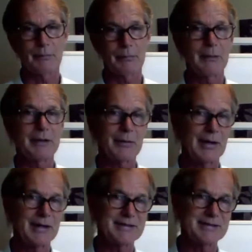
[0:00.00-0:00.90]
probably not
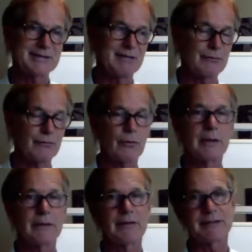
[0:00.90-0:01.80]
quite as
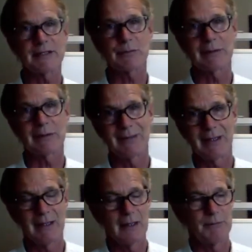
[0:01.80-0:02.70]
informative as this one,
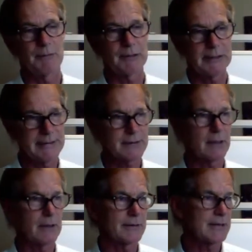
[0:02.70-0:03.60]
but please
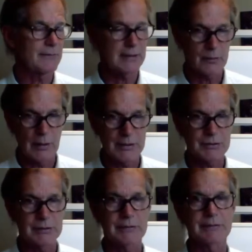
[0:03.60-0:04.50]
call us if you have any
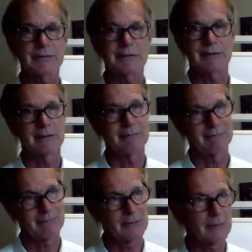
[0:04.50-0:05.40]
questions. A
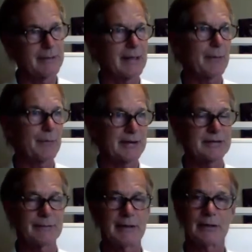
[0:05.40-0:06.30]
little bit
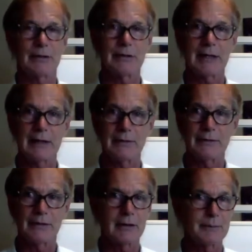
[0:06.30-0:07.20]
apprehensive about colon
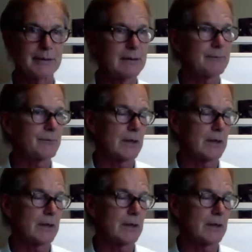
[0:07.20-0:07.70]
hydrotherapy.